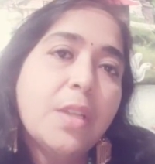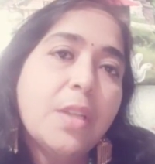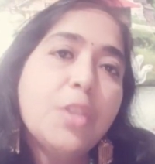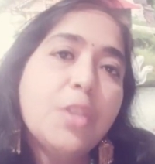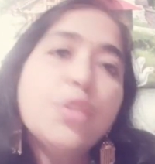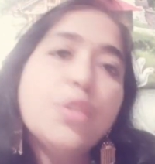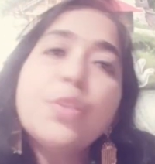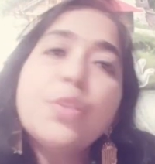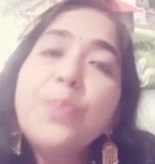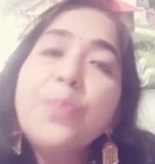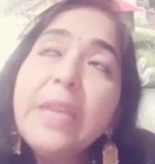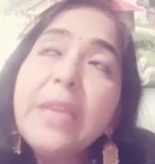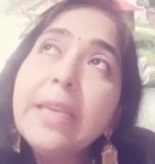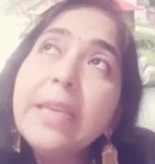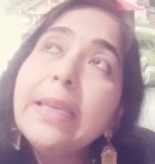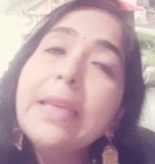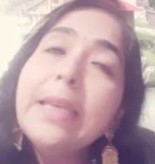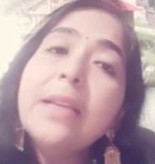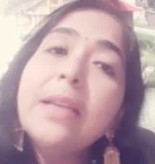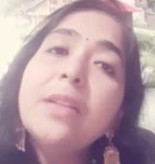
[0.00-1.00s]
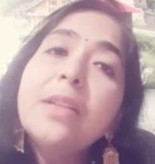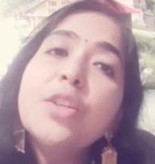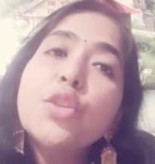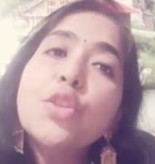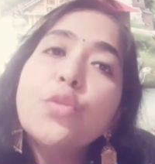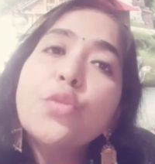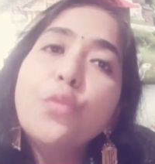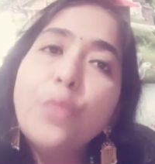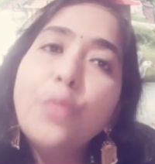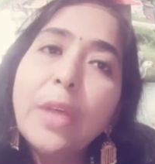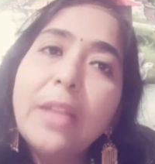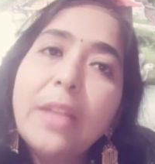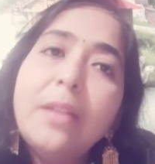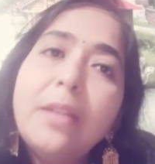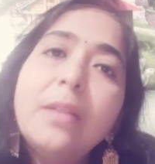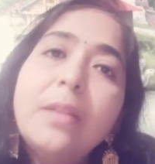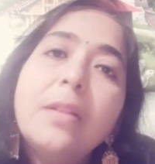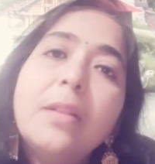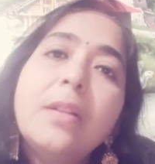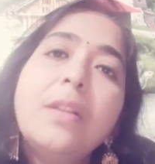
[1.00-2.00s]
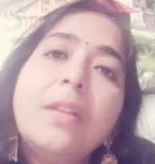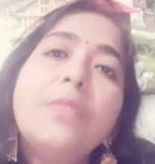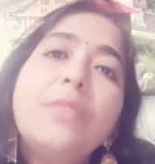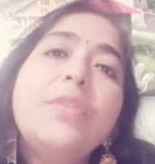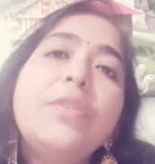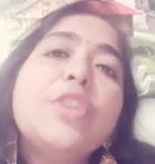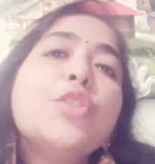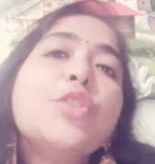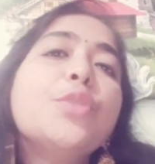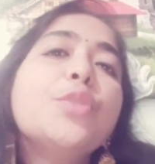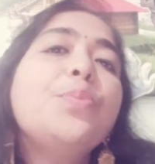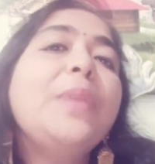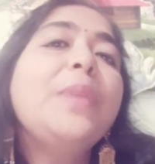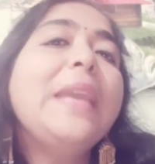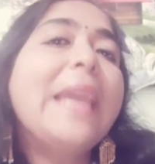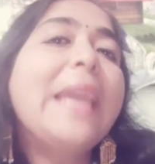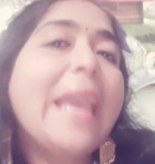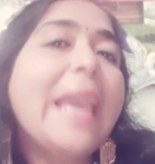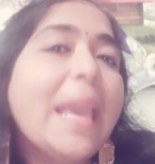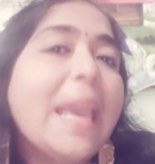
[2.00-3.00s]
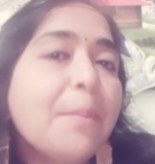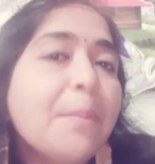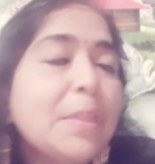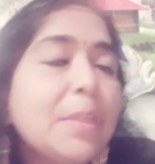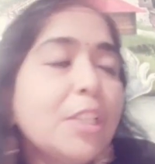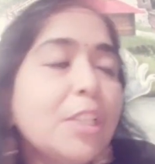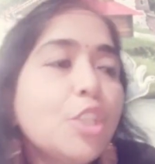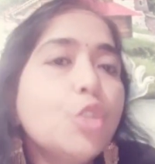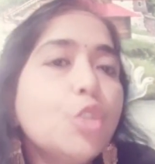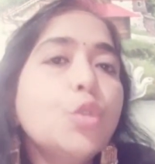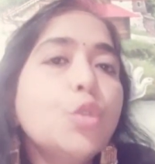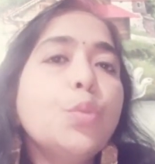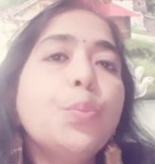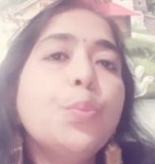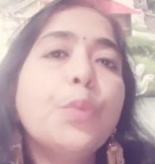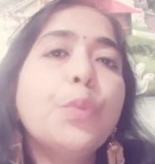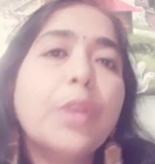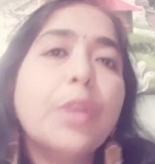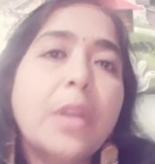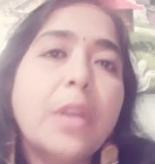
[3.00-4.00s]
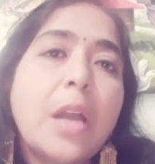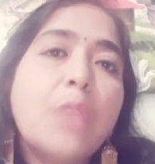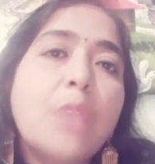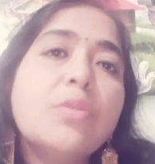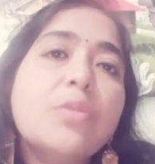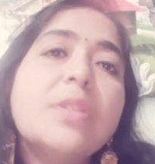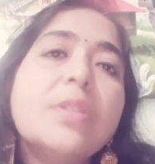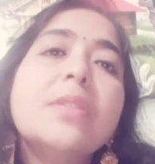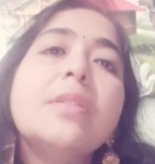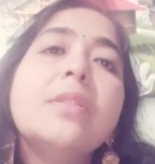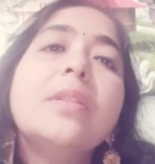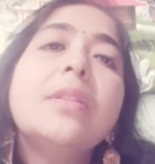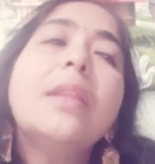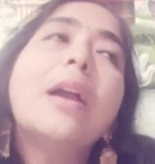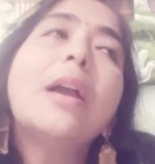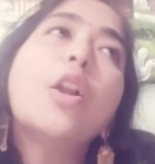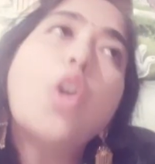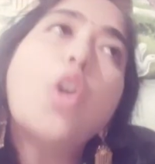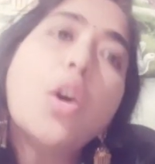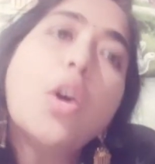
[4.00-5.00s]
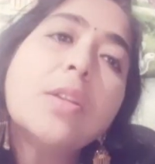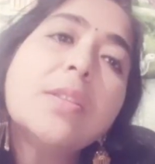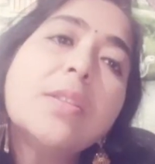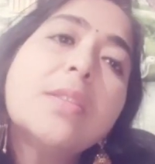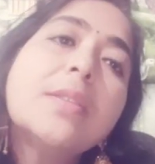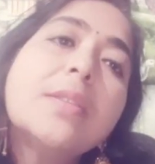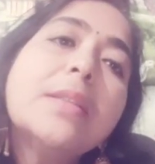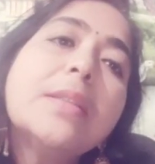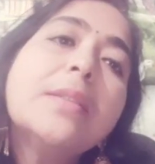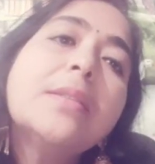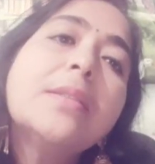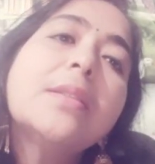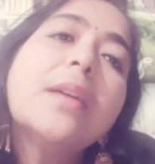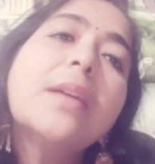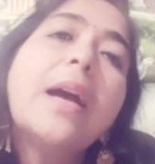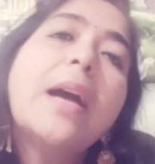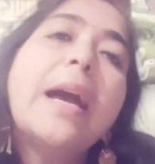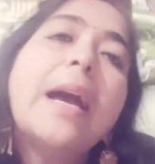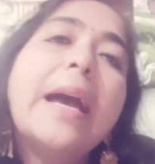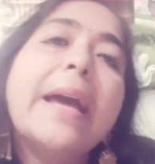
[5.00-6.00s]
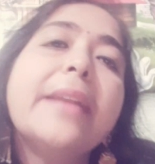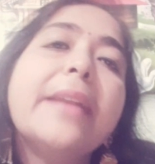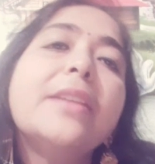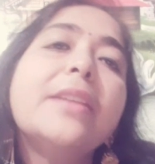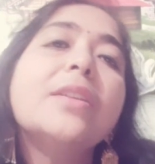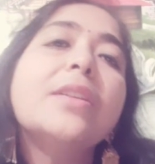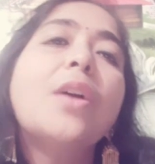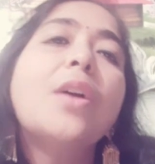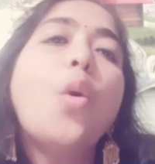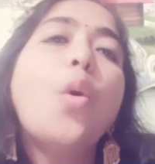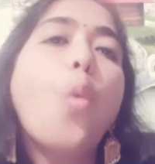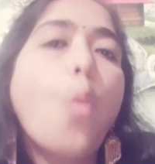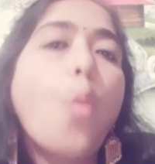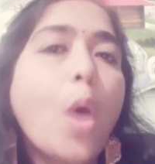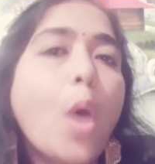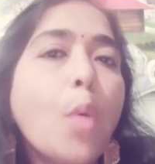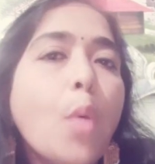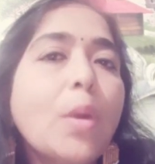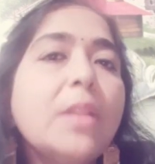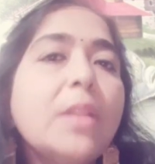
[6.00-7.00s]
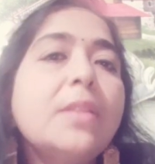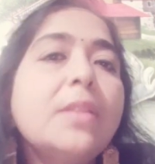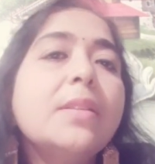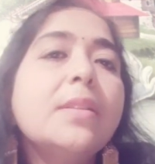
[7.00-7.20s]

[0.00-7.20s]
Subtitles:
To speak English well, we should be able to pronounce the consonant and vowel